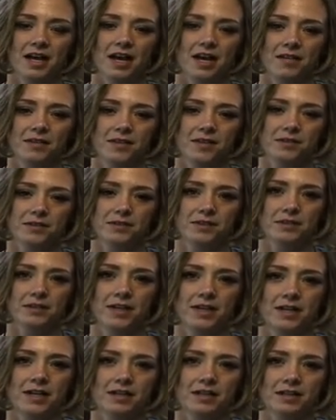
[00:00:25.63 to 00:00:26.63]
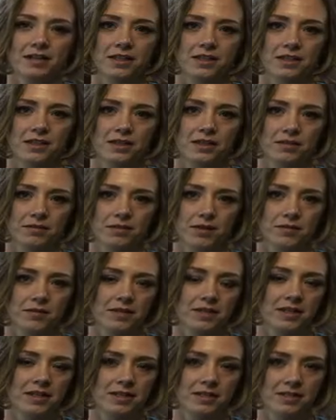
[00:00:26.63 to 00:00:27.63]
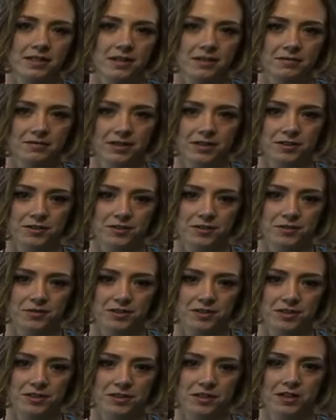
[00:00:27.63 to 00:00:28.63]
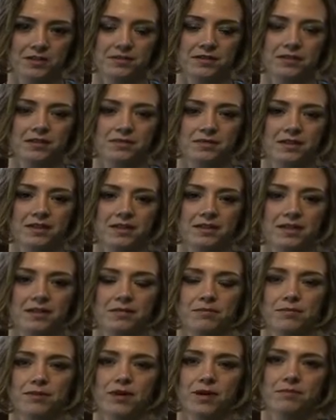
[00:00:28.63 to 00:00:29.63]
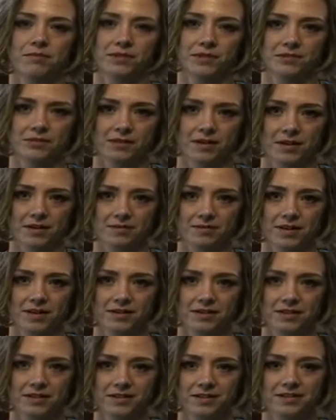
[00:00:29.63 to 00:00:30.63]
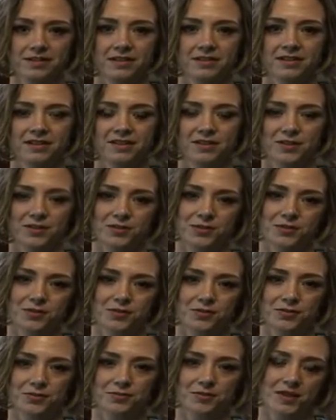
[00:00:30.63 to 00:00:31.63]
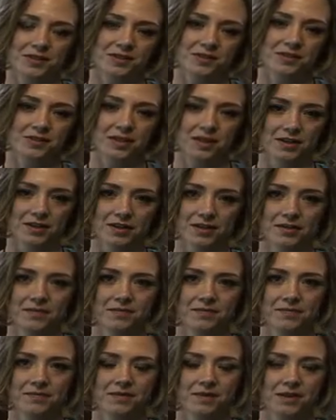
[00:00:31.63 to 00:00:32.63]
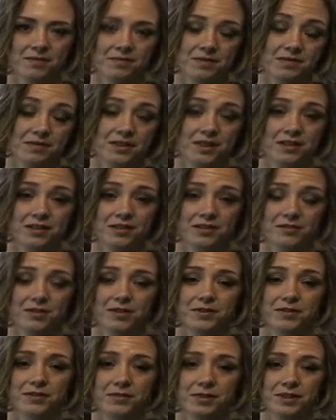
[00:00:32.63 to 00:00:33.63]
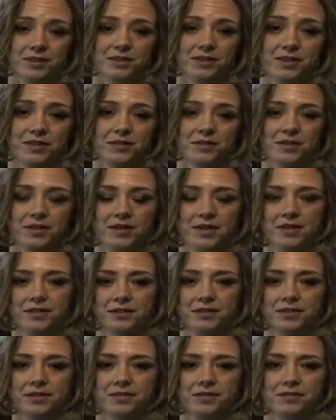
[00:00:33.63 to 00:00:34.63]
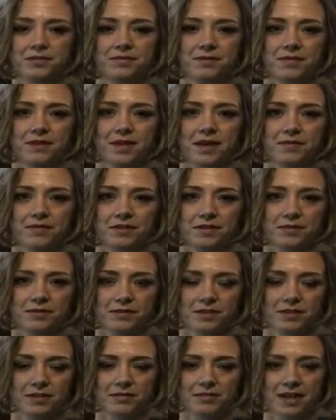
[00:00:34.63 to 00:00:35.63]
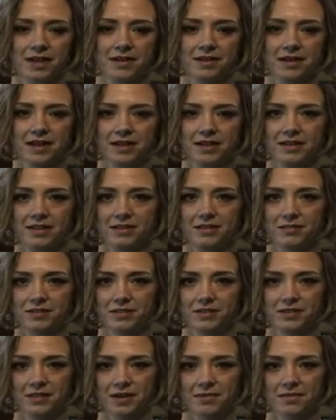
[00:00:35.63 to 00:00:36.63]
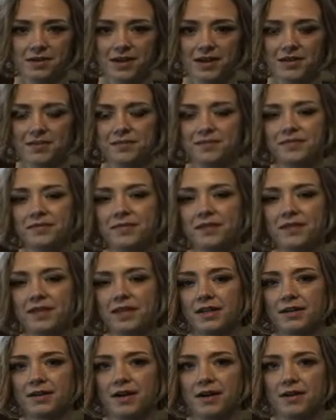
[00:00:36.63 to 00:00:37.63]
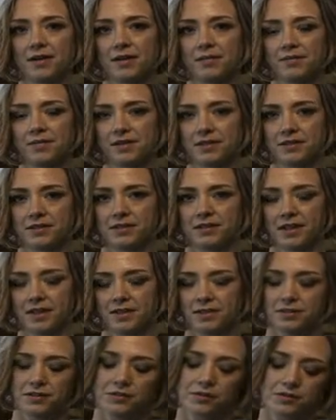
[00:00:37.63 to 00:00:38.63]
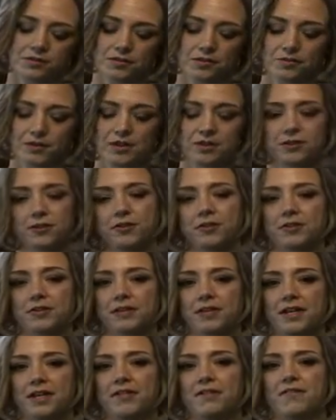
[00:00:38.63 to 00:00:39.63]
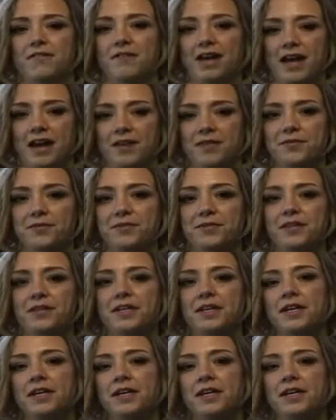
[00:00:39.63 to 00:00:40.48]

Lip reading: I thought it was a great idea and wrote the idea down in my journal when she gave it to me, and then promptly forgot about it until 2 months later. It was actually about 2 weeks ago that I was having a really bad night of insomnia and got up and decided to look through my journal and found